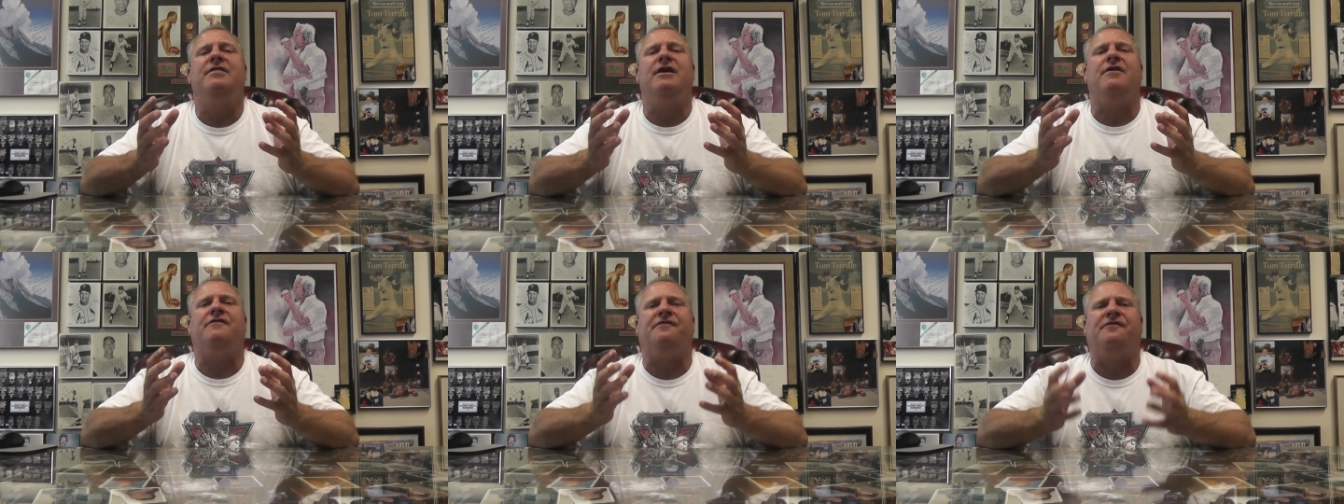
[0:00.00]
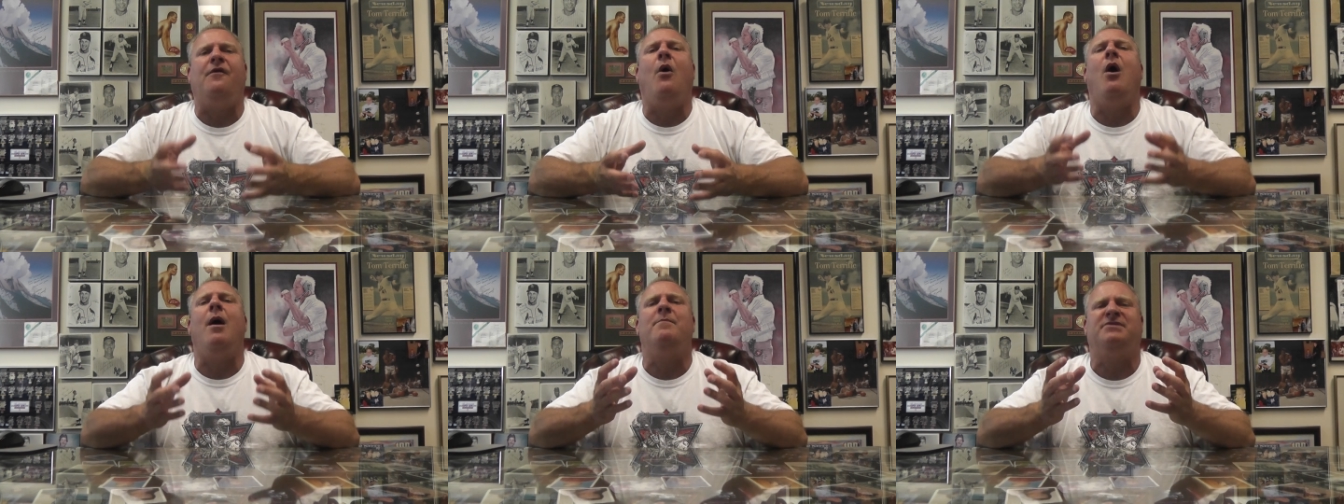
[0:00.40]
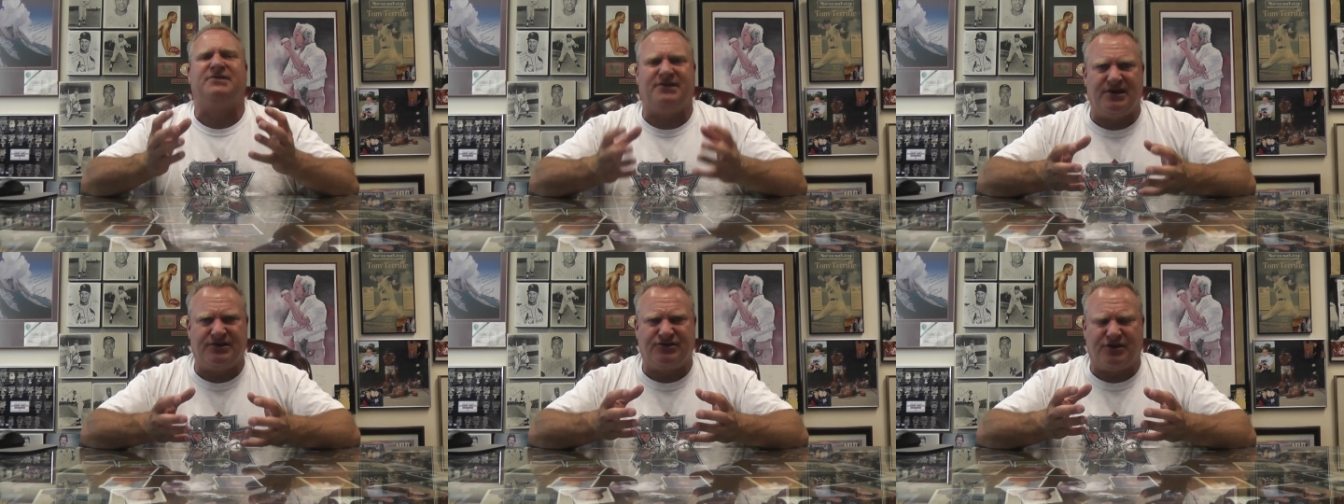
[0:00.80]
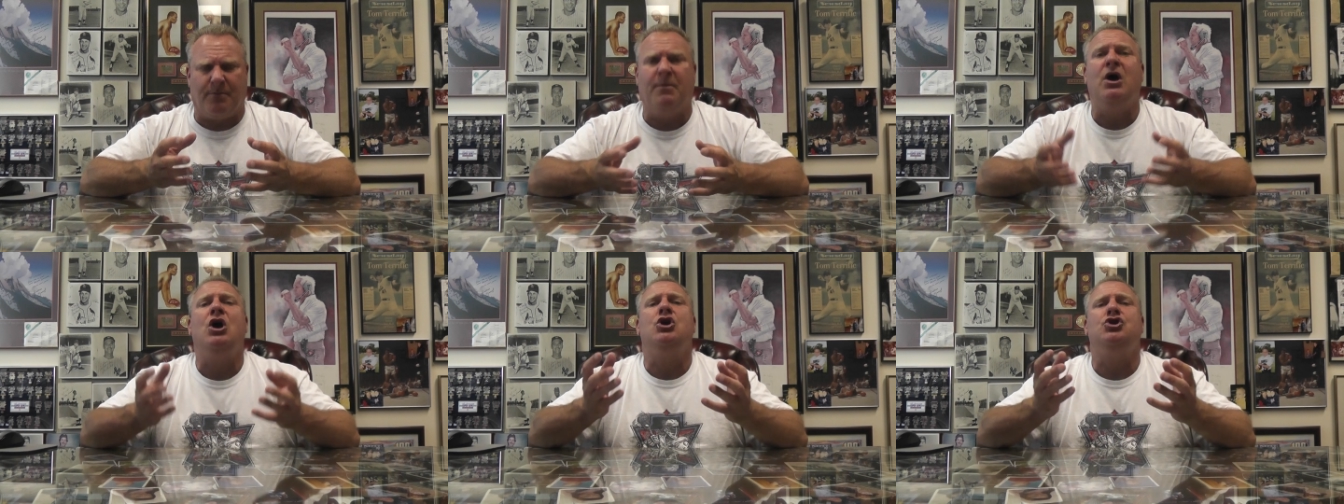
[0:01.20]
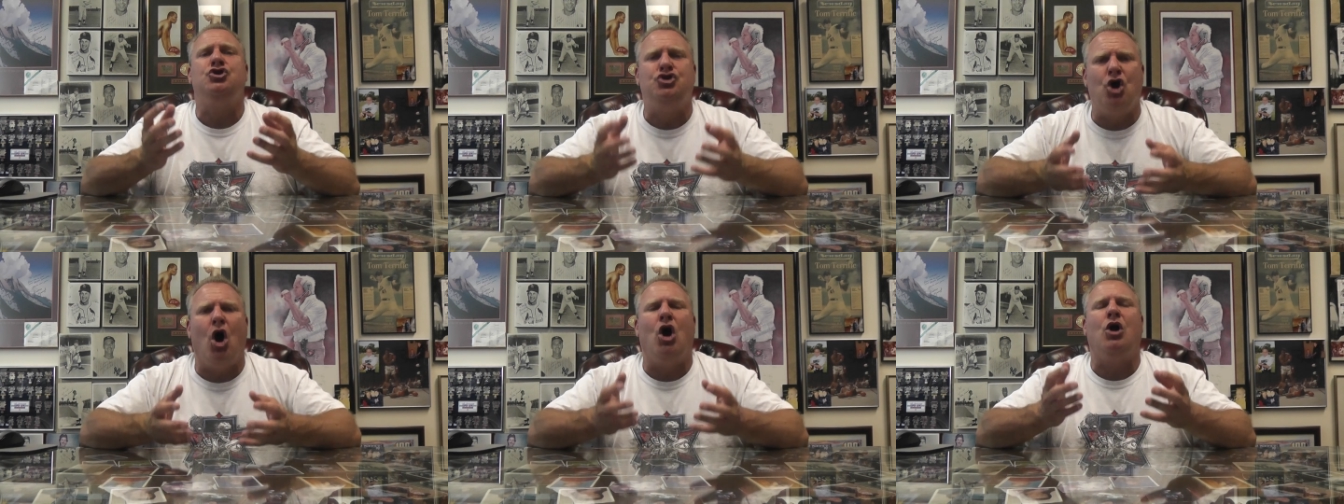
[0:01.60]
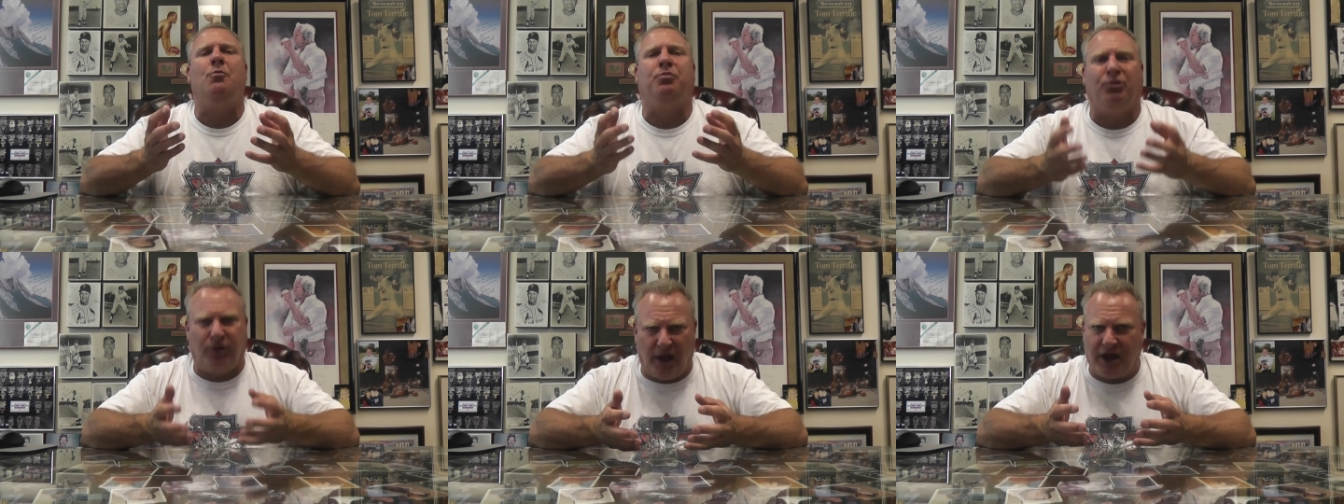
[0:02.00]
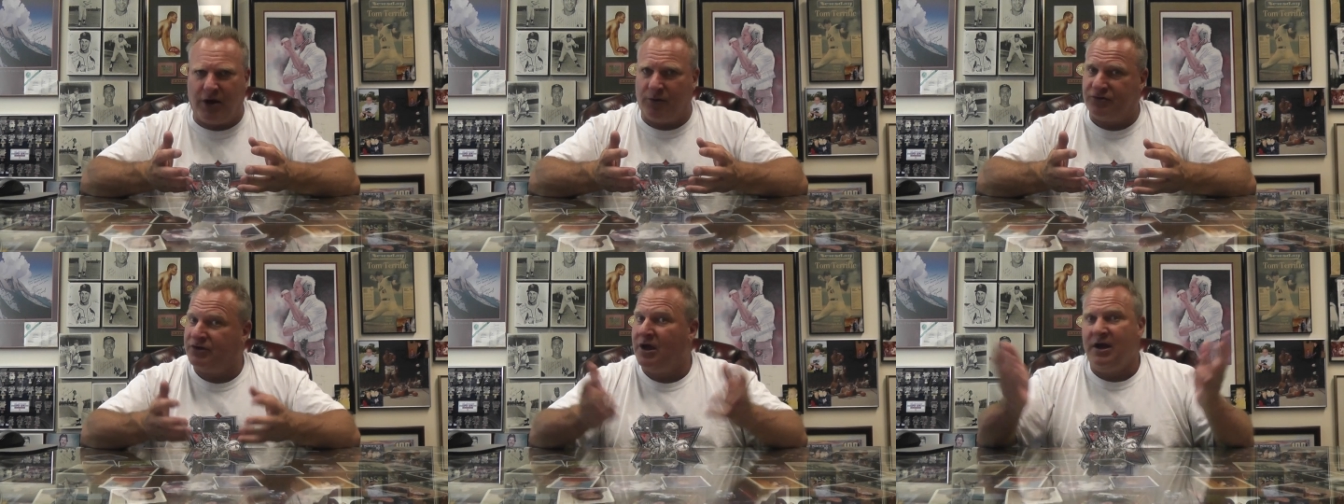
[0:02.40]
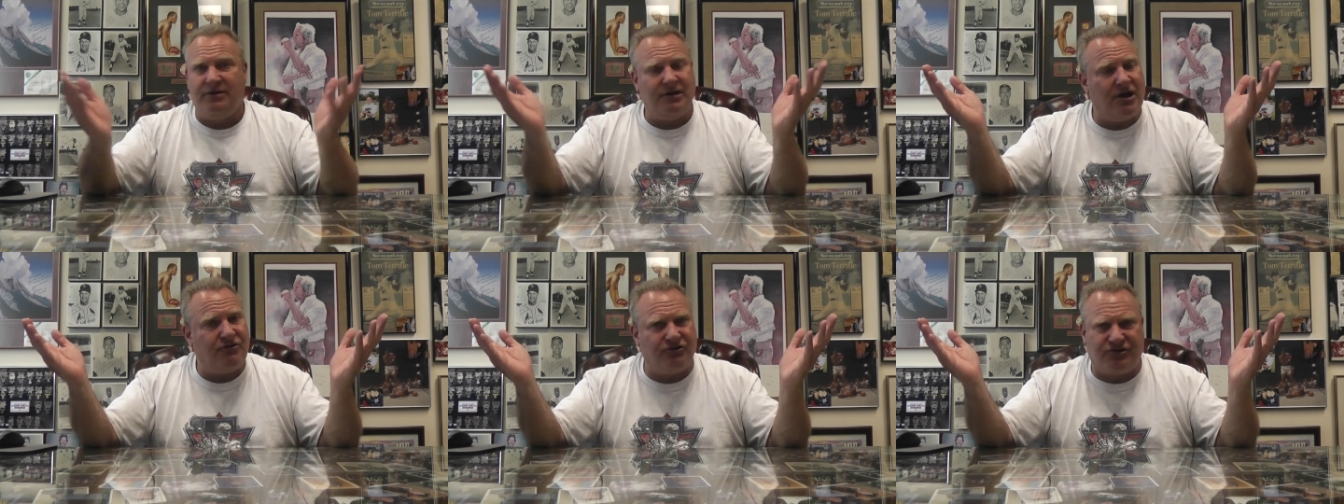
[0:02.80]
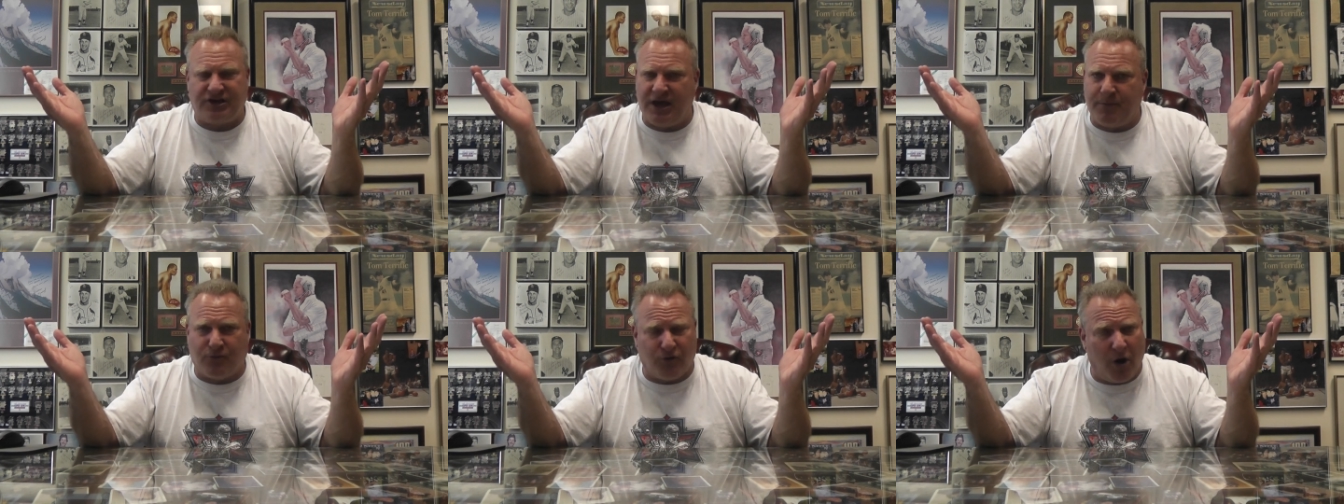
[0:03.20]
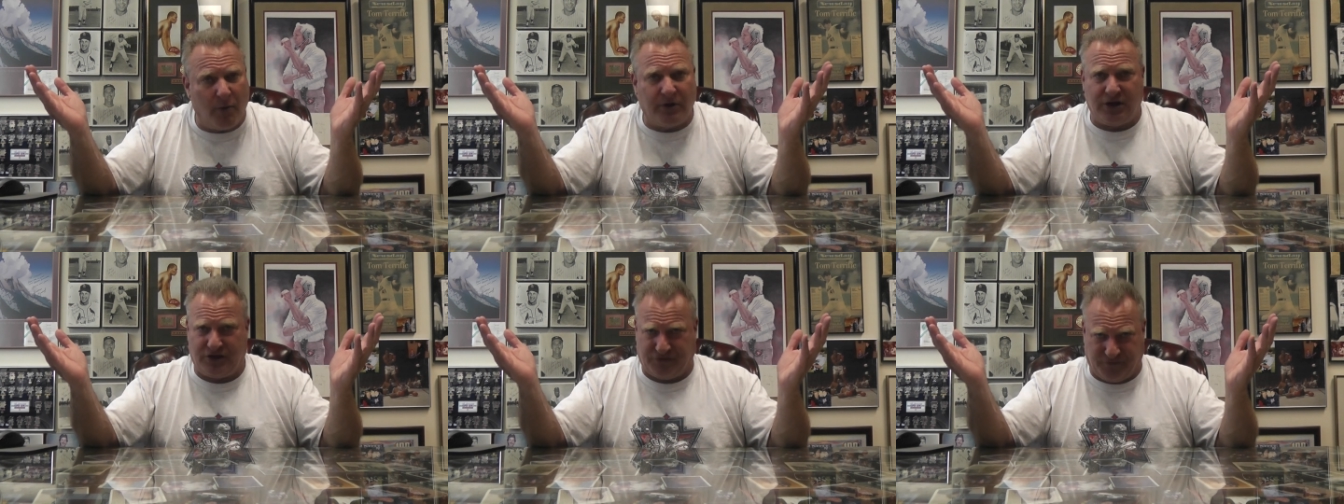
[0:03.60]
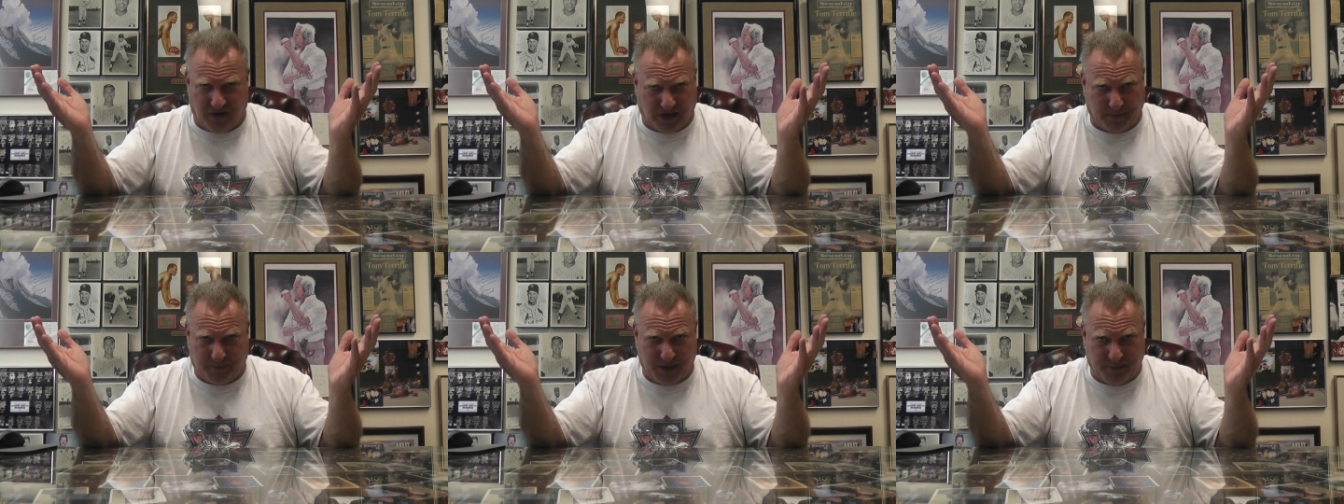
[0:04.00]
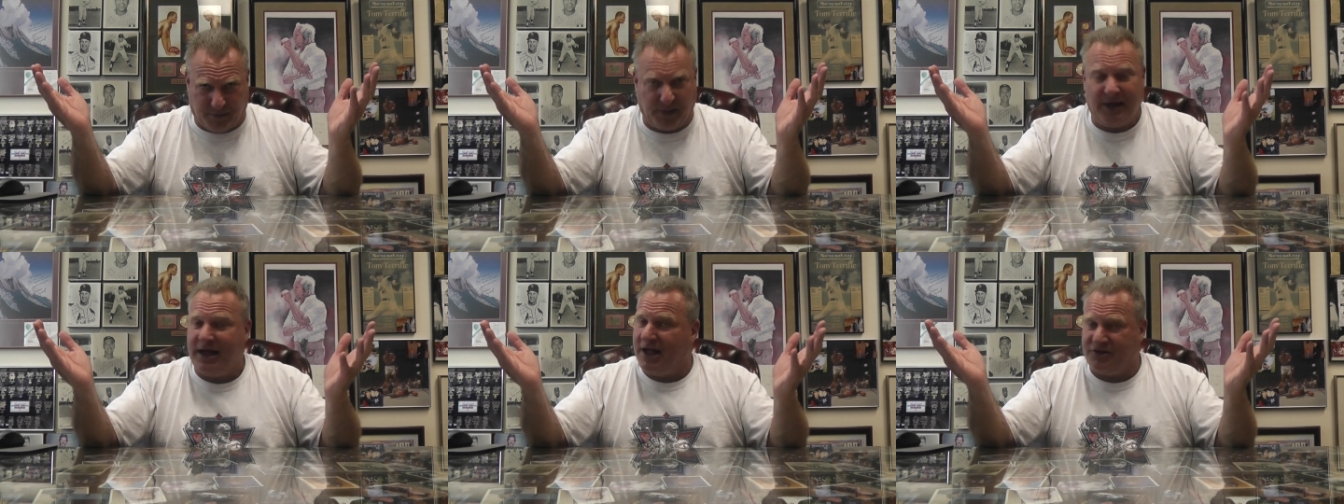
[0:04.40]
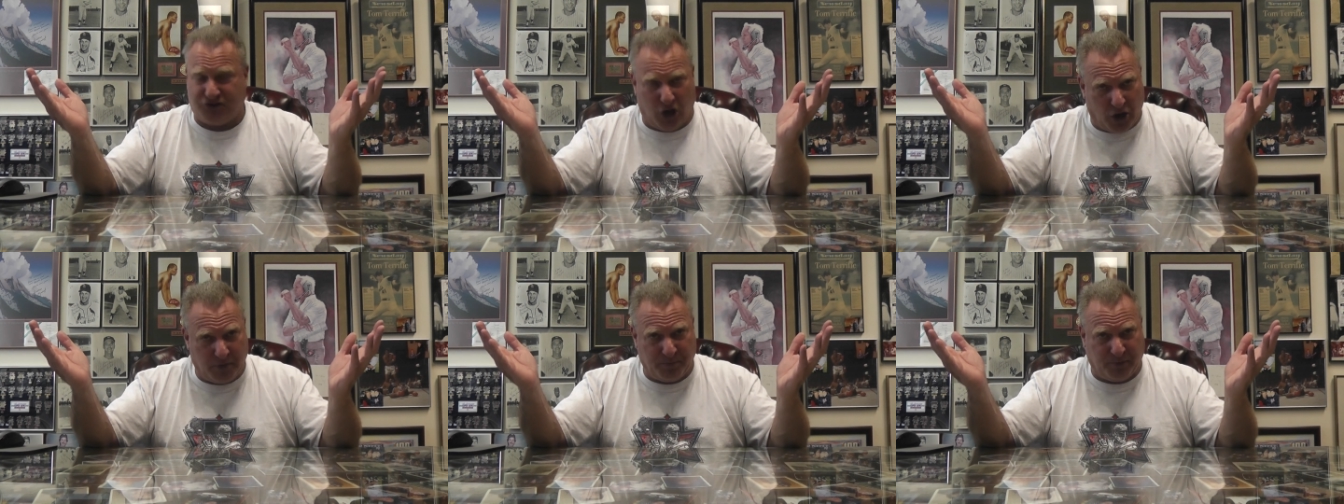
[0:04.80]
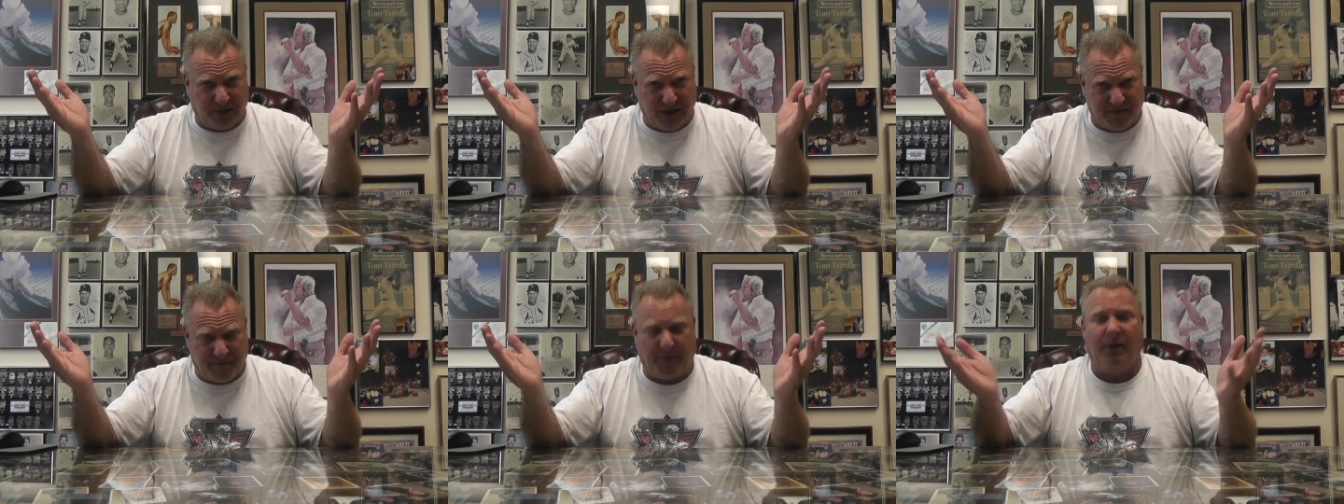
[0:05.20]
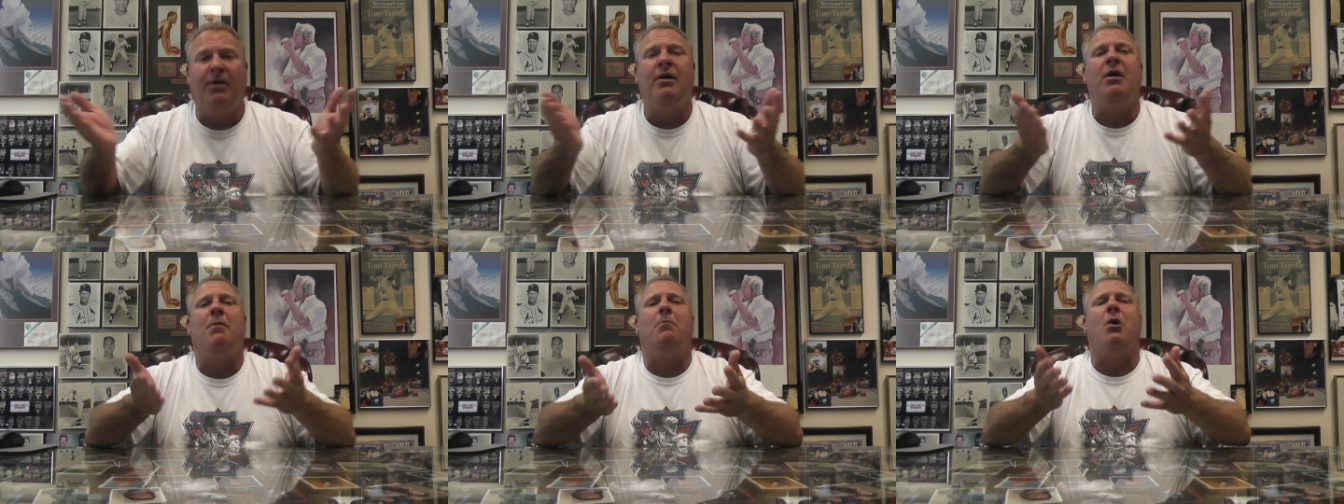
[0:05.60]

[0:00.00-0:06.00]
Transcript: their farm system, young players. They just keep growing these fucking people. It's unbelievable.